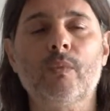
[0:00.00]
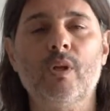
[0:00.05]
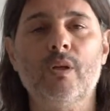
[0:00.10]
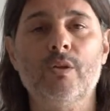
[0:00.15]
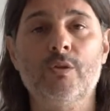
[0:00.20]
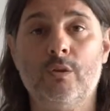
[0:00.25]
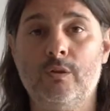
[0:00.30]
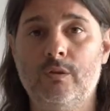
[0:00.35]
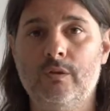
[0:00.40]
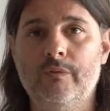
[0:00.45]

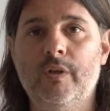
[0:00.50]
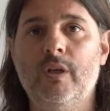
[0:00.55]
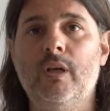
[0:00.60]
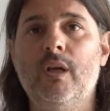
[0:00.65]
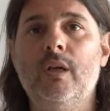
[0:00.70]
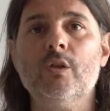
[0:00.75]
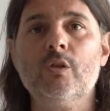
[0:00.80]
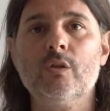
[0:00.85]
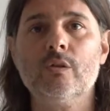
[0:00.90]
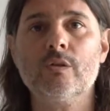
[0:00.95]

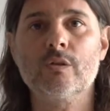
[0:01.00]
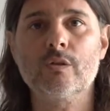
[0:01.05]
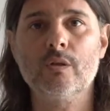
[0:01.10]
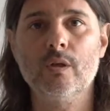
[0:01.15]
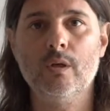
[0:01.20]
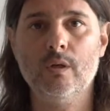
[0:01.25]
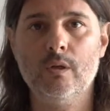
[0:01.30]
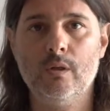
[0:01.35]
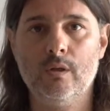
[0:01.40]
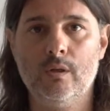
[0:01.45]
certifications
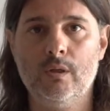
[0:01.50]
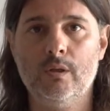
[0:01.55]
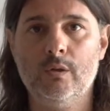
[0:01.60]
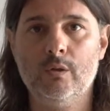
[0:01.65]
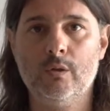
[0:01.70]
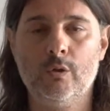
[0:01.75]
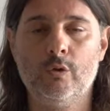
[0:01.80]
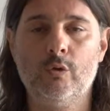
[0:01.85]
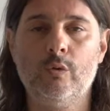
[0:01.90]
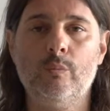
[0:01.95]
in
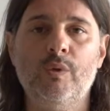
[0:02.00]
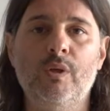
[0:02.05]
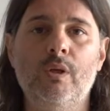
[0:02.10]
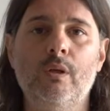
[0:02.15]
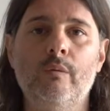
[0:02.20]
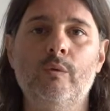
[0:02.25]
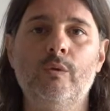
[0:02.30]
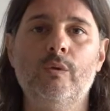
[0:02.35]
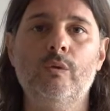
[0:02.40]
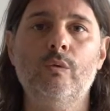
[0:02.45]
order to be
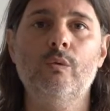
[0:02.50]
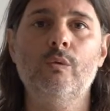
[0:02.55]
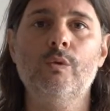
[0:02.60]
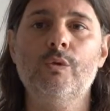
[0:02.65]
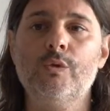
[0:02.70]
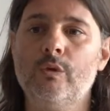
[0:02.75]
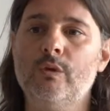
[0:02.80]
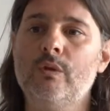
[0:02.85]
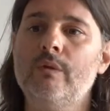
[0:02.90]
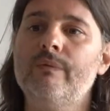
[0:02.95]
able to
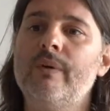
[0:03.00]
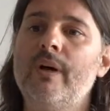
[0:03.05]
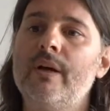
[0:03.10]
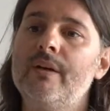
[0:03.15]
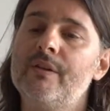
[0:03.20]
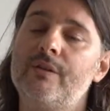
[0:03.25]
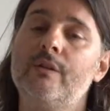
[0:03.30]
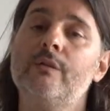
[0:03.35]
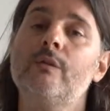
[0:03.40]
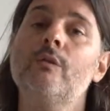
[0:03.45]
certify
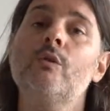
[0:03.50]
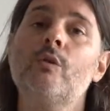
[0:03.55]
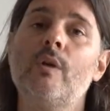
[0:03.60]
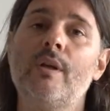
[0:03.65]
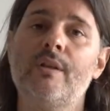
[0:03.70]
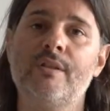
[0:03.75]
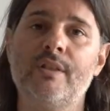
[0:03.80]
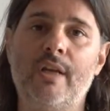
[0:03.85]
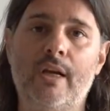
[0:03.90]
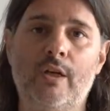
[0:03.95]
a certain
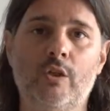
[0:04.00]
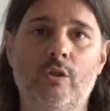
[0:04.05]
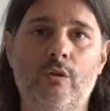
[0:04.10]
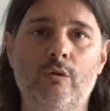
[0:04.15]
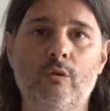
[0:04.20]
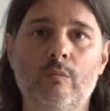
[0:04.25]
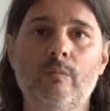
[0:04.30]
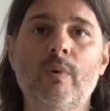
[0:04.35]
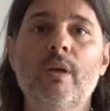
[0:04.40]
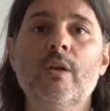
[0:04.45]

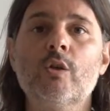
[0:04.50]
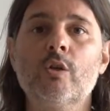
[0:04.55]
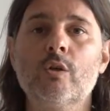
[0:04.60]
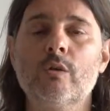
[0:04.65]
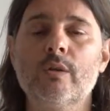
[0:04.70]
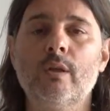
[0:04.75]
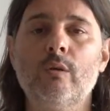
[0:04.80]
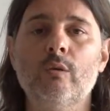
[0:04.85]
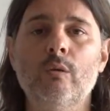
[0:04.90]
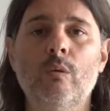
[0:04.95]
transaction, to make sure
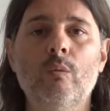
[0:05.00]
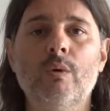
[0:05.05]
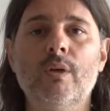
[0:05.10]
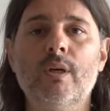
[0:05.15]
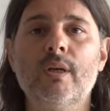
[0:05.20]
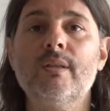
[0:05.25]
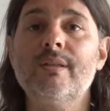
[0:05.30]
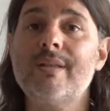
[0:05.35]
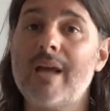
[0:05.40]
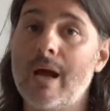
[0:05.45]
that no one
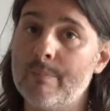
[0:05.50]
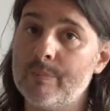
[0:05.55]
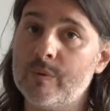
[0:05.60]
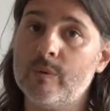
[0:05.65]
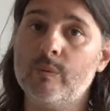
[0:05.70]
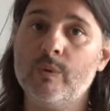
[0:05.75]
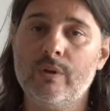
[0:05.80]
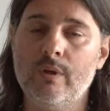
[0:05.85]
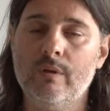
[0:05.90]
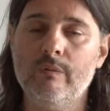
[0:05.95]
can tamper
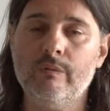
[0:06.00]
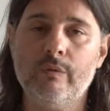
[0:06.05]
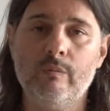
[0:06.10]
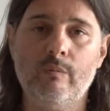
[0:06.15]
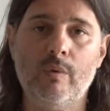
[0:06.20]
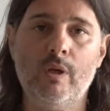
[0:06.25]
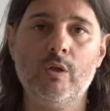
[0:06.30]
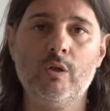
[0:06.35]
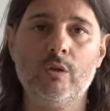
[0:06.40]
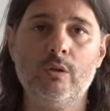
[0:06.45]
with the
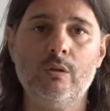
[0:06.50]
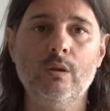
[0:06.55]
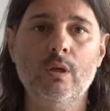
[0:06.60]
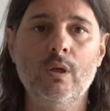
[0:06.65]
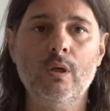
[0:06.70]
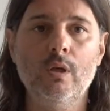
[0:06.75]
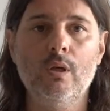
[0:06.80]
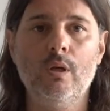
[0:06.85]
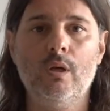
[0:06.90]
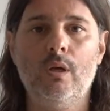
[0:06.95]
information.
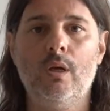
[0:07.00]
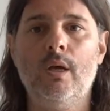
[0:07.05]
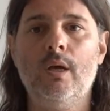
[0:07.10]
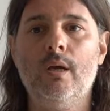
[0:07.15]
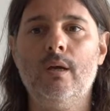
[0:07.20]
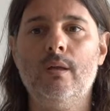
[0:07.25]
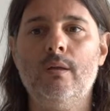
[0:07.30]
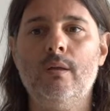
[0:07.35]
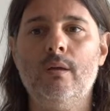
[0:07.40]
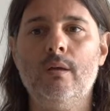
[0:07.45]

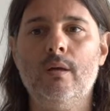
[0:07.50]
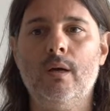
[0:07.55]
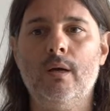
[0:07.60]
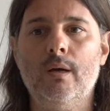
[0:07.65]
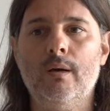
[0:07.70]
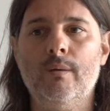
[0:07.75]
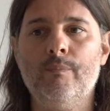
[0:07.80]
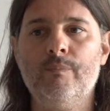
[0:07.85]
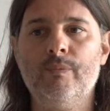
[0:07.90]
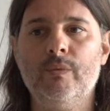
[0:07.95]
And
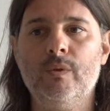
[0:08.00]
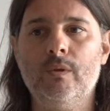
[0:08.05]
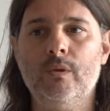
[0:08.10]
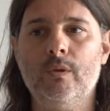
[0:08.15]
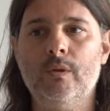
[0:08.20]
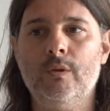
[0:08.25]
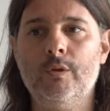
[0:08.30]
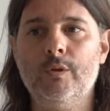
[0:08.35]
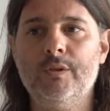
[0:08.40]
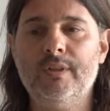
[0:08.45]

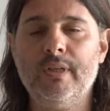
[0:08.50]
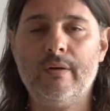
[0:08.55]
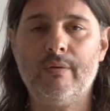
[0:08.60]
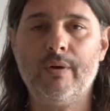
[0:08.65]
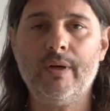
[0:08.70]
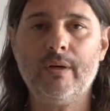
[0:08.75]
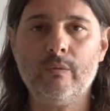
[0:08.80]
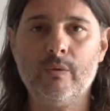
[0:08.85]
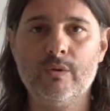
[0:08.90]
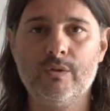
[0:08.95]
the
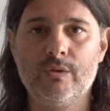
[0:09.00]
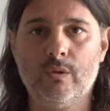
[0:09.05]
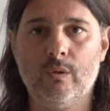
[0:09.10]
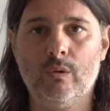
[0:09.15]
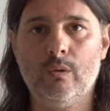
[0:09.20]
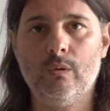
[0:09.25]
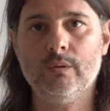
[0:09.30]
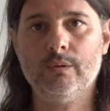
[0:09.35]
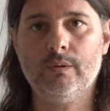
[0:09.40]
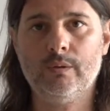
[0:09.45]
direct
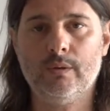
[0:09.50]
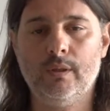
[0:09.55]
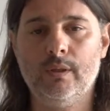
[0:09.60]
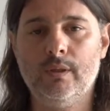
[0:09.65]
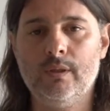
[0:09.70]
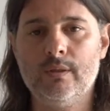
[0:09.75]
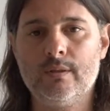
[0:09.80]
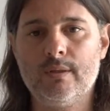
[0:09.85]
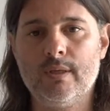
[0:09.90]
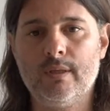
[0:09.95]
result
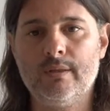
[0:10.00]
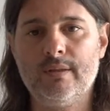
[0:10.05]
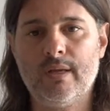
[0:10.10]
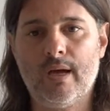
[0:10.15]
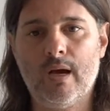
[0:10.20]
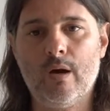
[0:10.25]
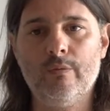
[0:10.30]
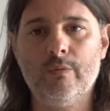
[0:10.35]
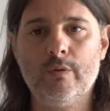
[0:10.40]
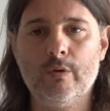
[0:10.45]
is that
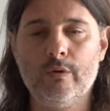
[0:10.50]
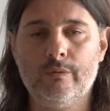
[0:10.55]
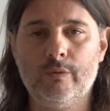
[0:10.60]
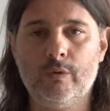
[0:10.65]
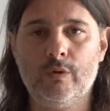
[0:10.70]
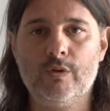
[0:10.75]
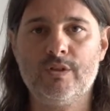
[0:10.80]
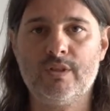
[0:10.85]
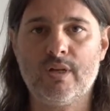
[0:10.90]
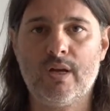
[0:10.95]
now, for the
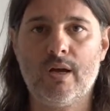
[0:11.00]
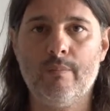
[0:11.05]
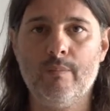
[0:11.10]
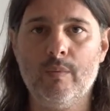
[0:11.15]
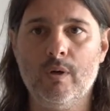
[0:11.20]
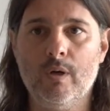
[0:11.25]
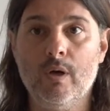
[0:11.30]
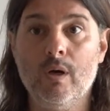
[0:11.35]
first time,